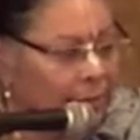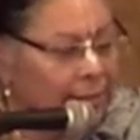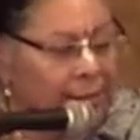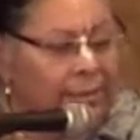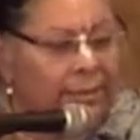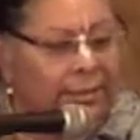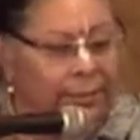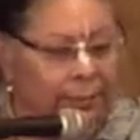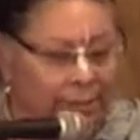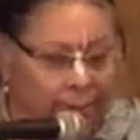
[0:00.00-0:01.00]
This is a
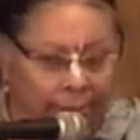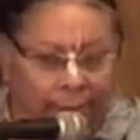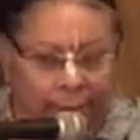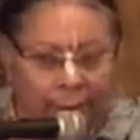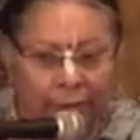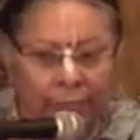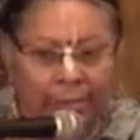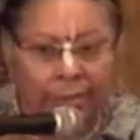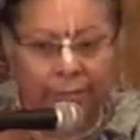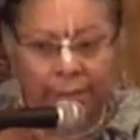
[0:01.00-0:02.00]
symptom of
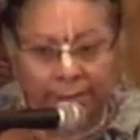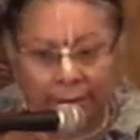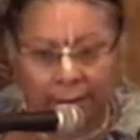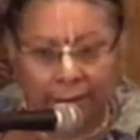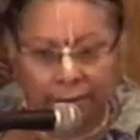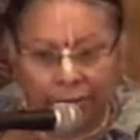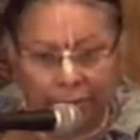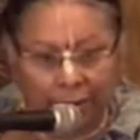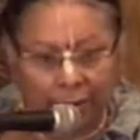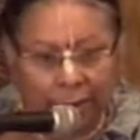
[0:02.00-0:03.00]
materialistic
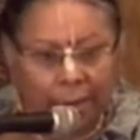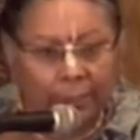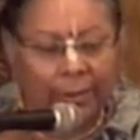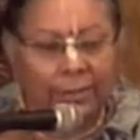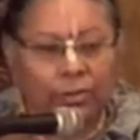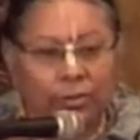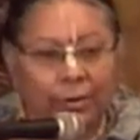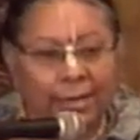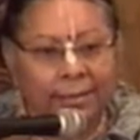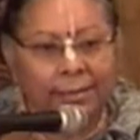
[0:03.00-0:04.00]
culture. But in
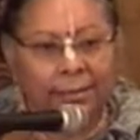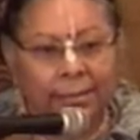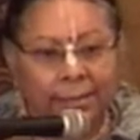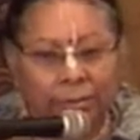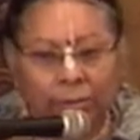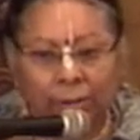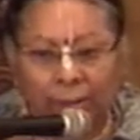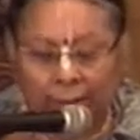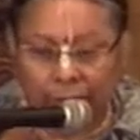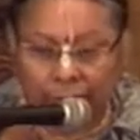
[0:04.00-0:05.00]
transcendental
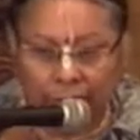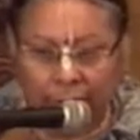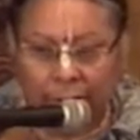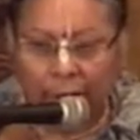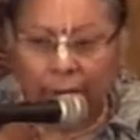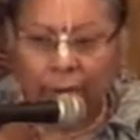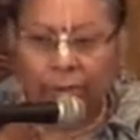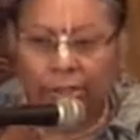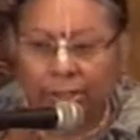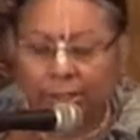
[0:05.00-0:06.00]
culture,
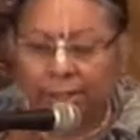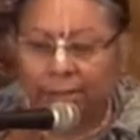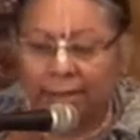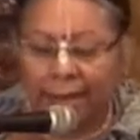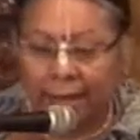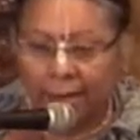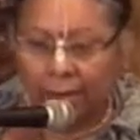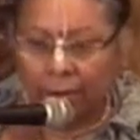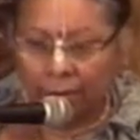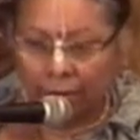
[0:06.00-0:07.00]
Krishna's
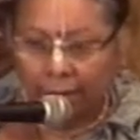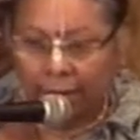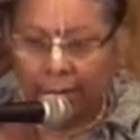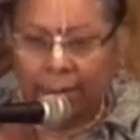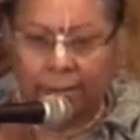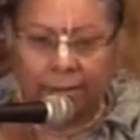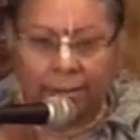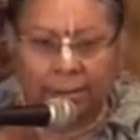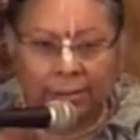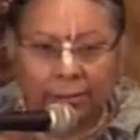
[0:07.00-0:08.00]
anger
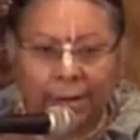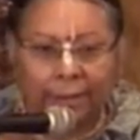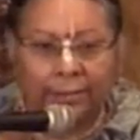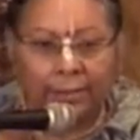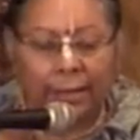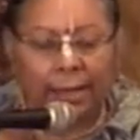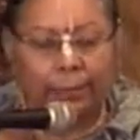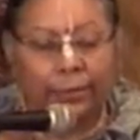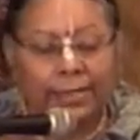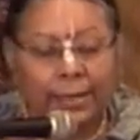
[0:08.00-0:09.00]
is directed
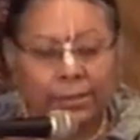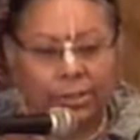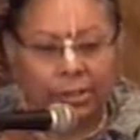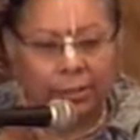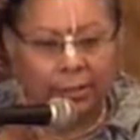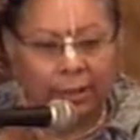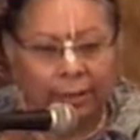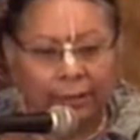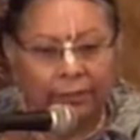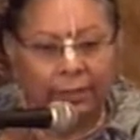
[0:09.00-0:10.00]
at protection,
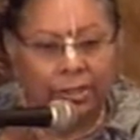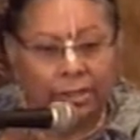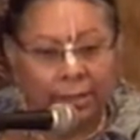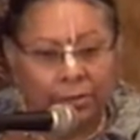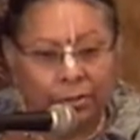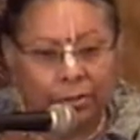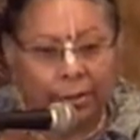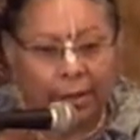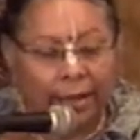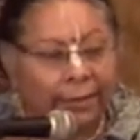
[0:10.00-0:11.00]
at giving shelter,
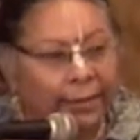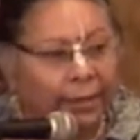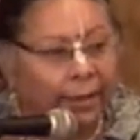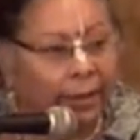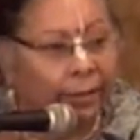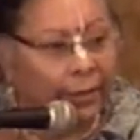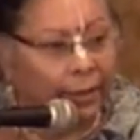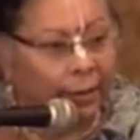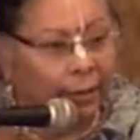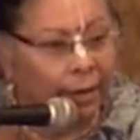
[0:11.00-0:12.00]
at
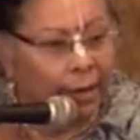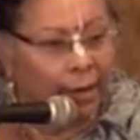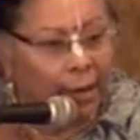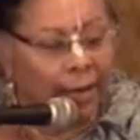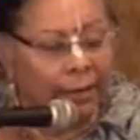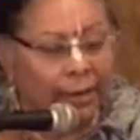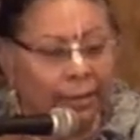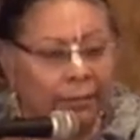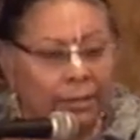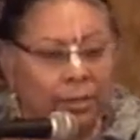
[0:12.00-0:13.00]
caring. And
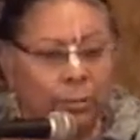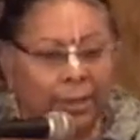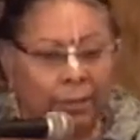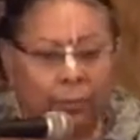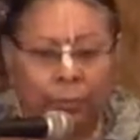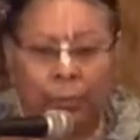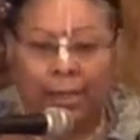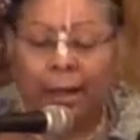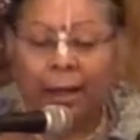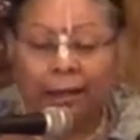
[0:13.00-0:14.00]
in this way,
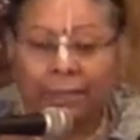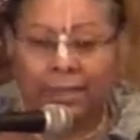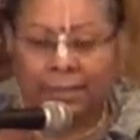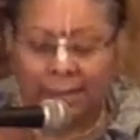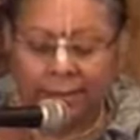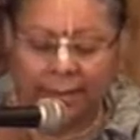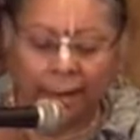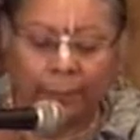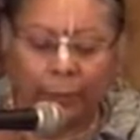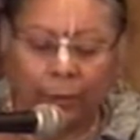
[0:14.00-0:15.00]
we have this
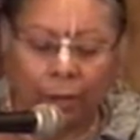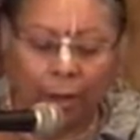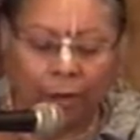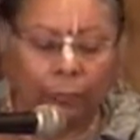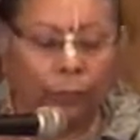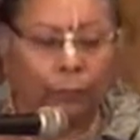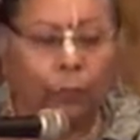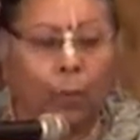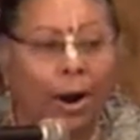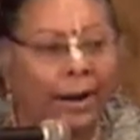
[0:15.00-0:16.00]
example of
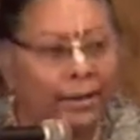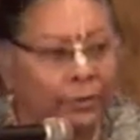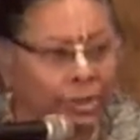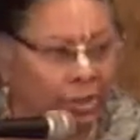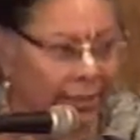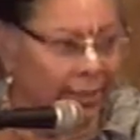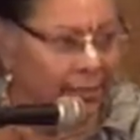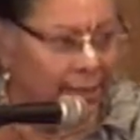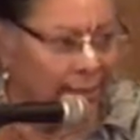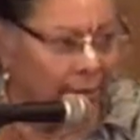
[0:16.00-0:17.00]
why Krishna
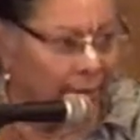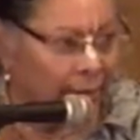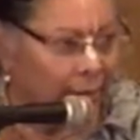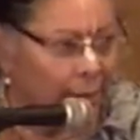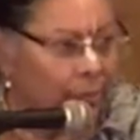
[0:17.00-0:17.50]
gets angry.